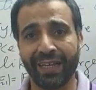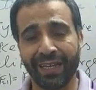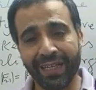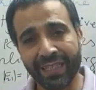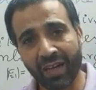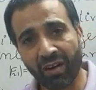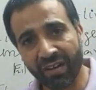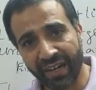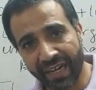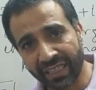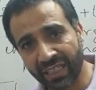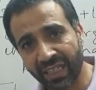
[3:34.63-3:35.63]
Either
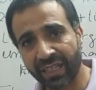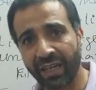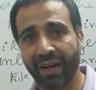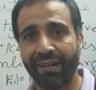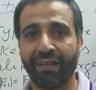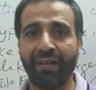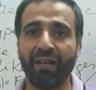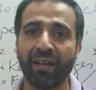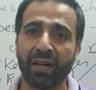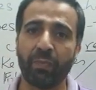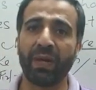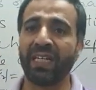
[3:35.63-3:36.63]
attraction or
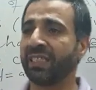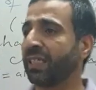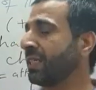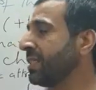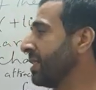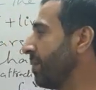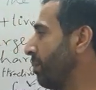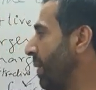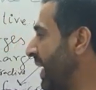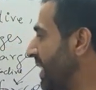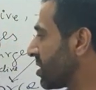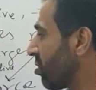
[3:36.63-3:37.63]
repulsion
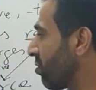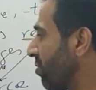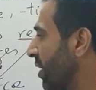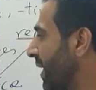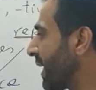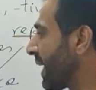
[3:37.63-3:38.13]
depends on the